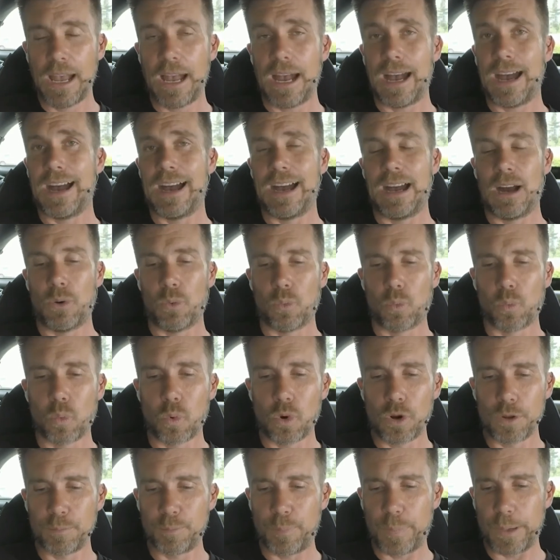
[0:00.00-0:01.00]
Uh,
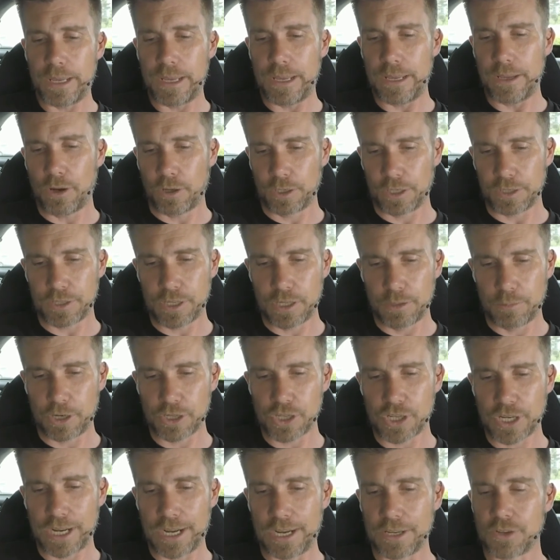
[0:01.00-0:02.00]
would be on a
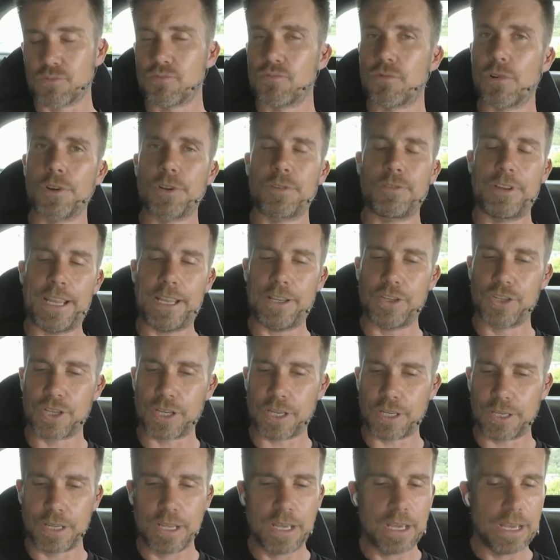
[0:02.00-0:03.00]
turbocharged rotary
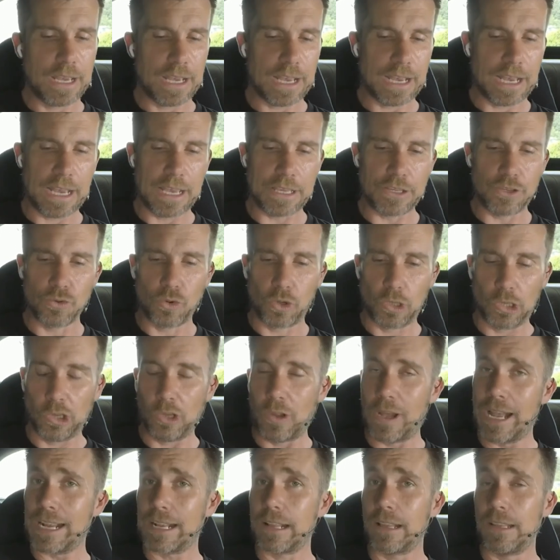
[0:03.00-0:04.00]
engine, uh, you're
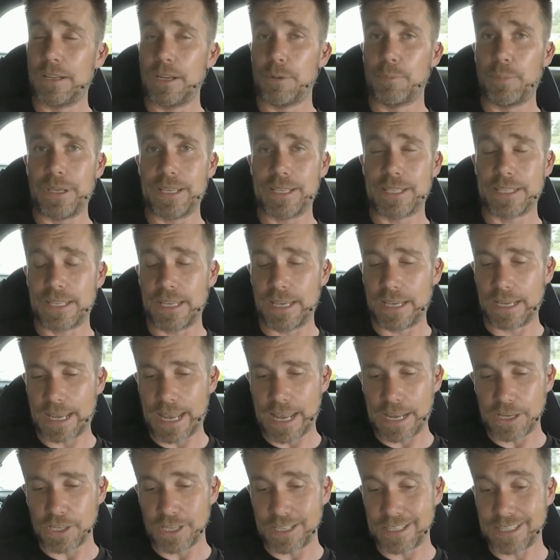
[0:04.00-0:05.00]
likely to be seeing
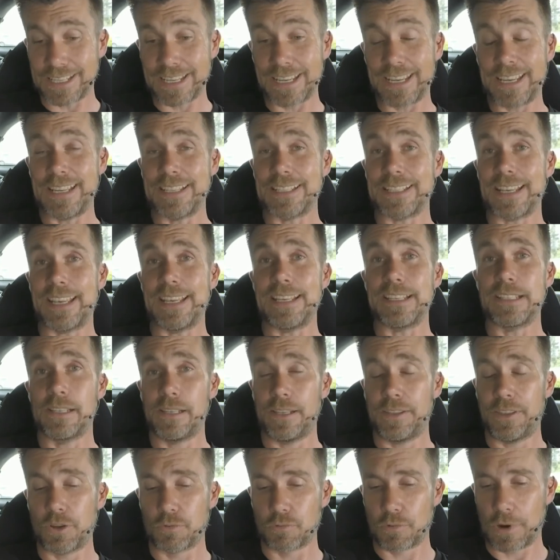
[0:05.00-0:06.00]
E G Ts easily
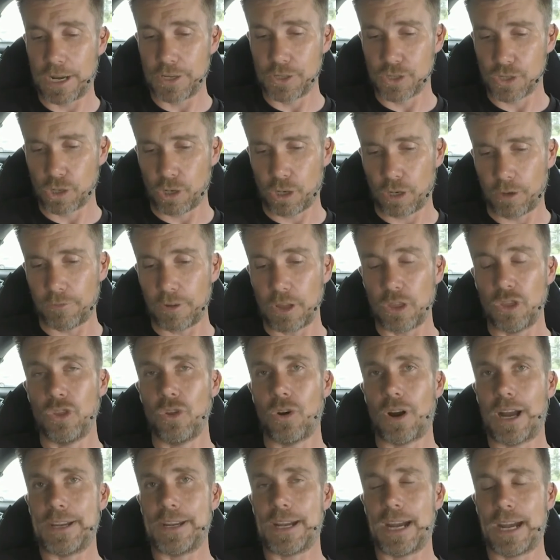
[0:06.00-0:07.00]
in the range of
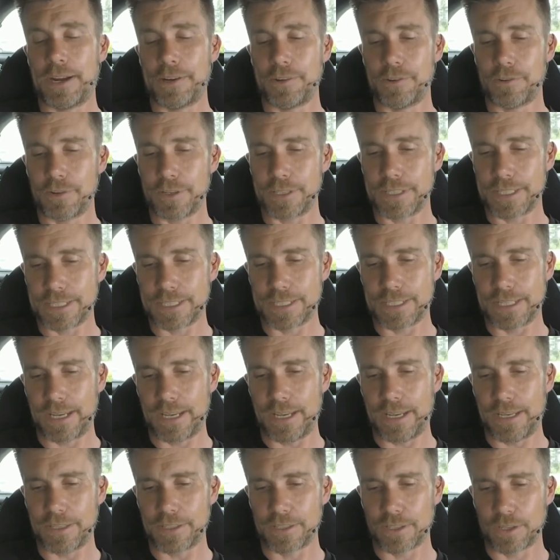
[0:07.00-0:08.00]
nine hundred
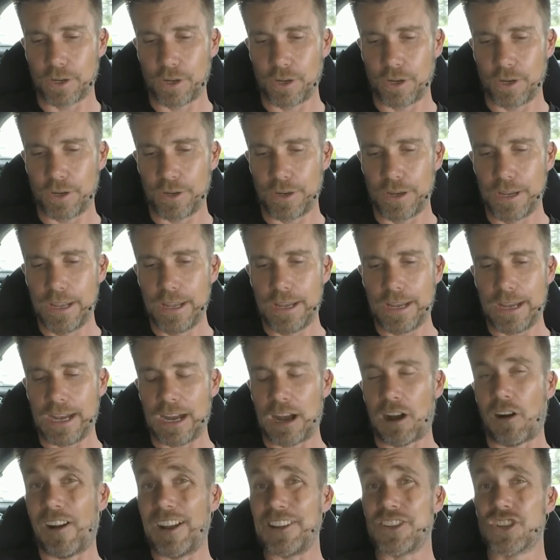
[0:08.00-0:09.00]
C. So
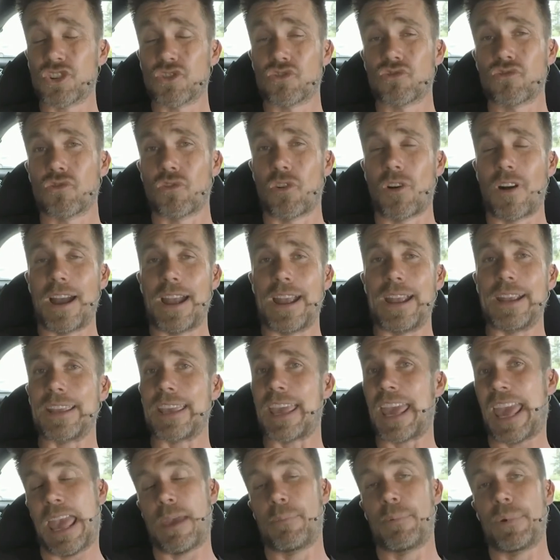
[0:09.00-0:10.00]
uh, I try and
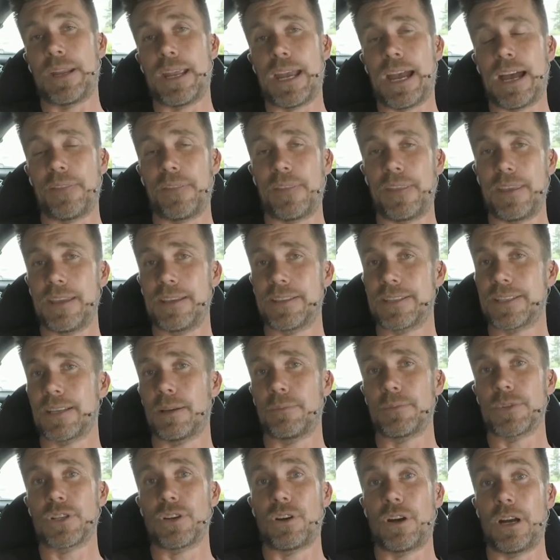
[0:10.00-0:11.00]
cap it out there.
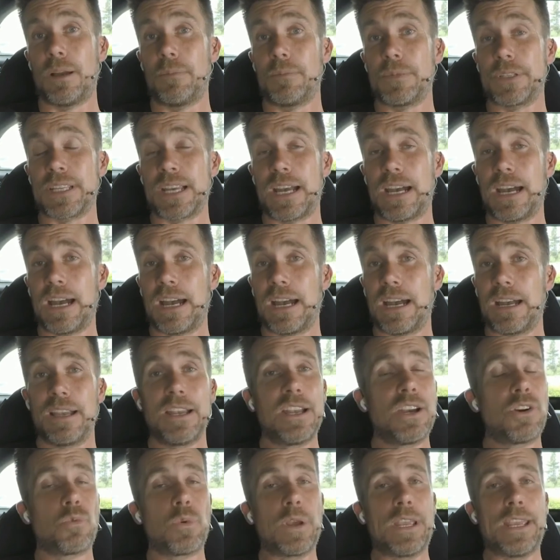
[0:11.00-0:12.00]
Sometimes uh,
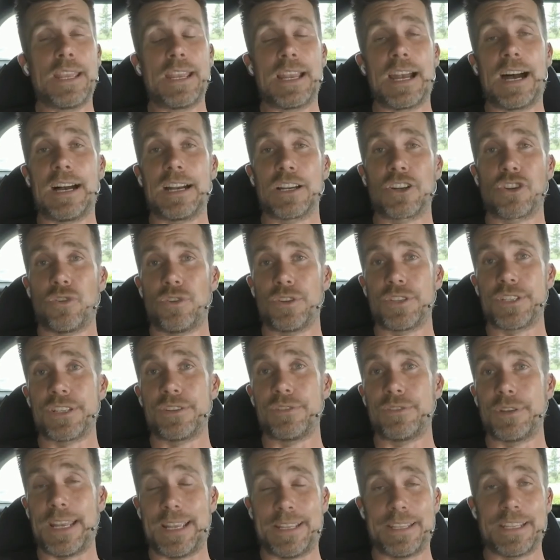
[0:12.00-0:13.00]
we are going
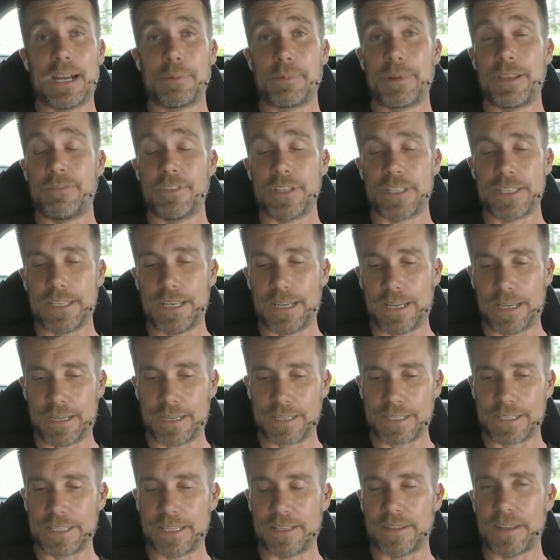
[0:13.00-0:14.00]
to end up even seeing it
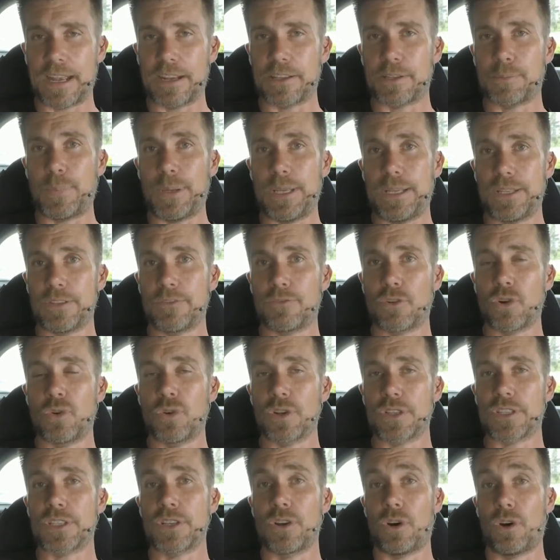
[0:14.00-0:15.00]
exceed that. Depends, of
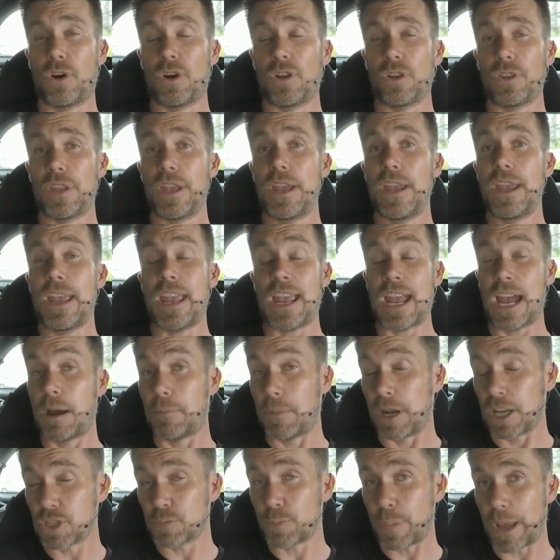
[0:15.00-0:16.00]
course, on how
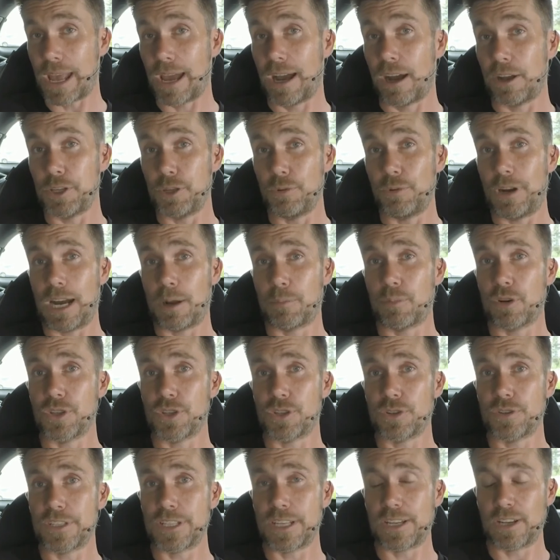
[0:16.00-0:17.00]
much power you are
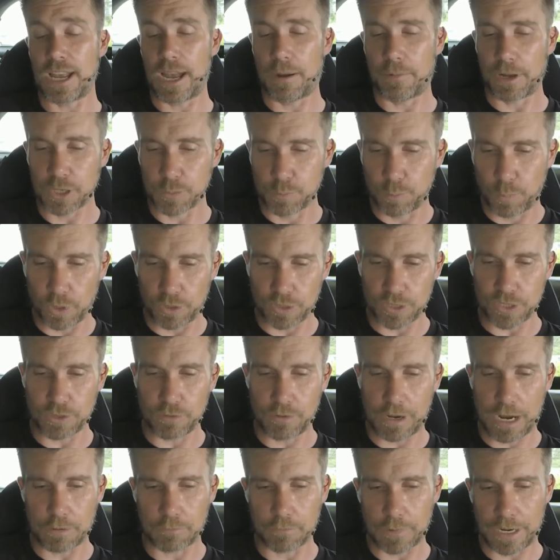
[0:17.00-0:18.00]
producing, how much boost
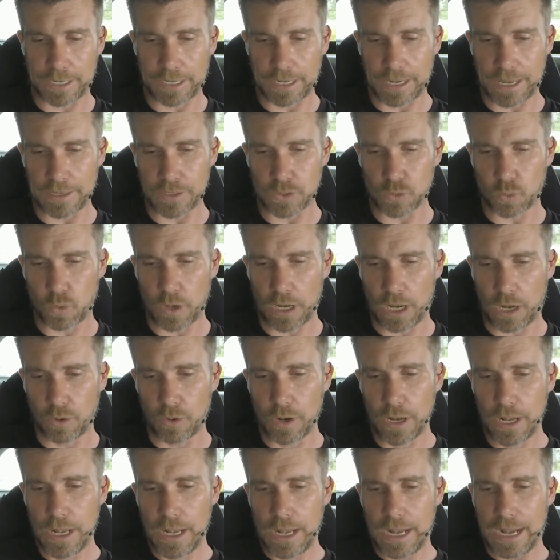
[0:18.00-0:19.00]
you are running as
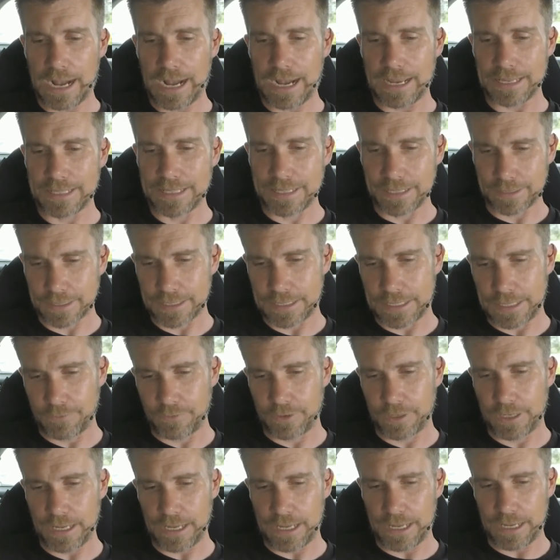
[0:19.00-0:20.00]
well. Uh, six
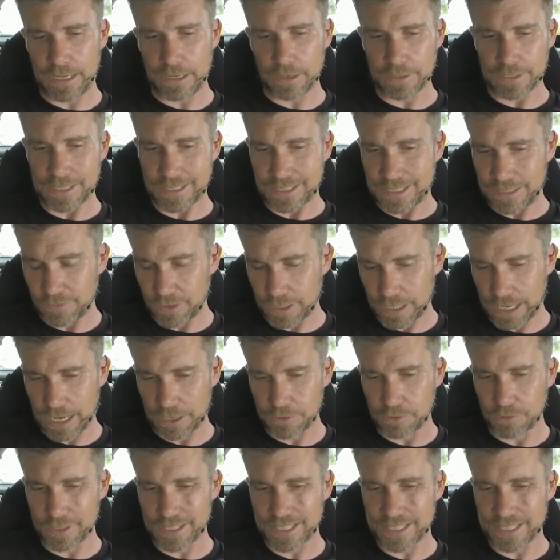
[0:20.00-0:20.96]
seventy to seven hundred